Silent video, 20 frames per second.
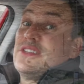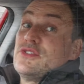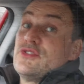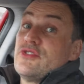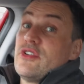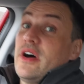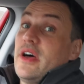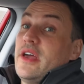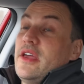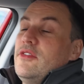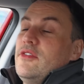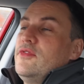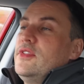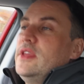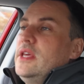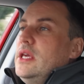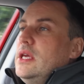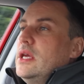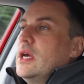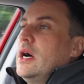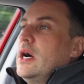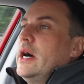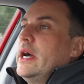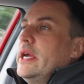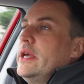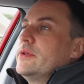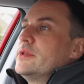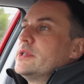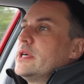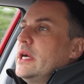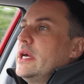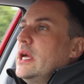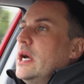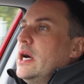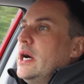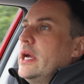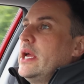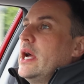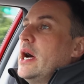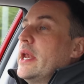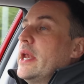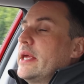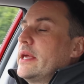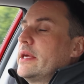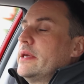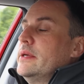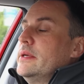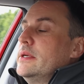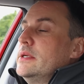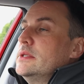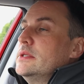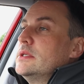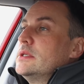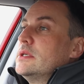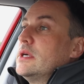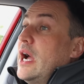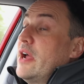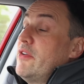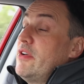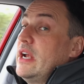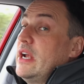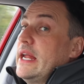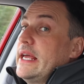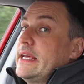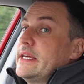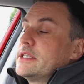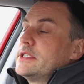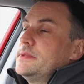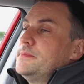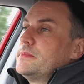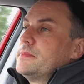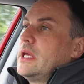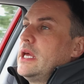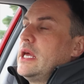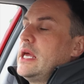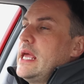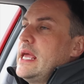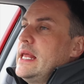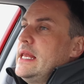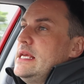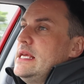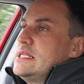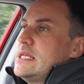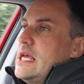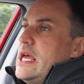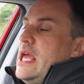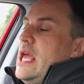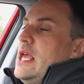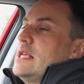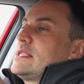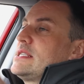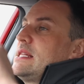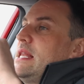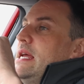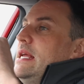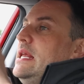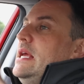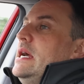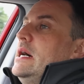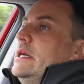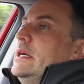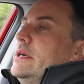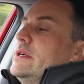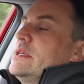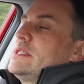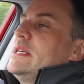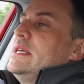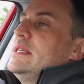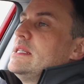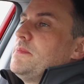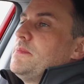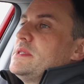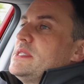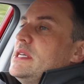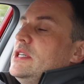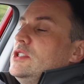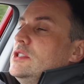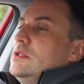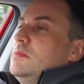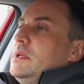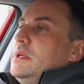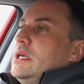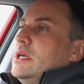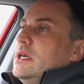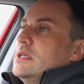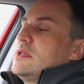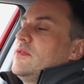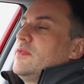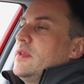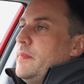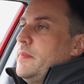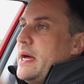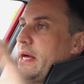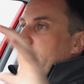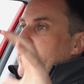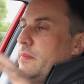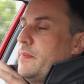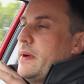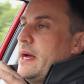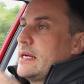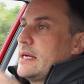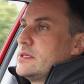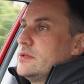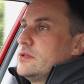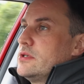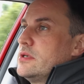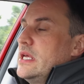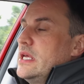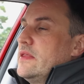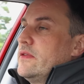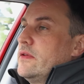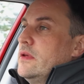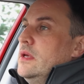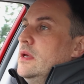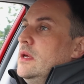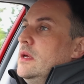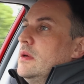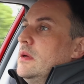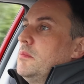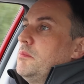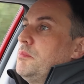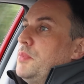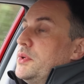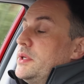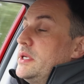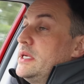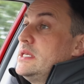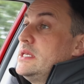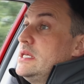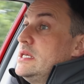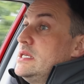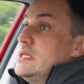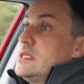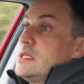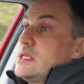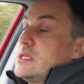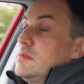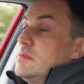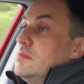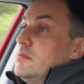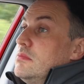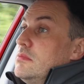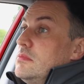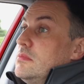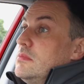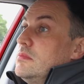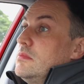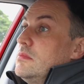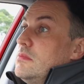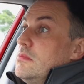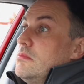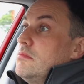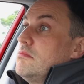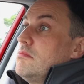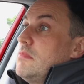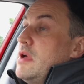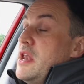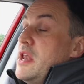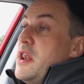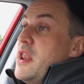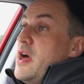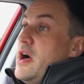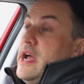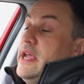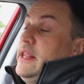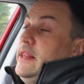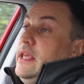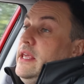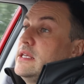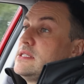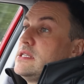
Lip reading: to drive the Hyundai IONIQ? I really like it. It is a slightly higher seated position because of the battery packs underneath, but it is, I think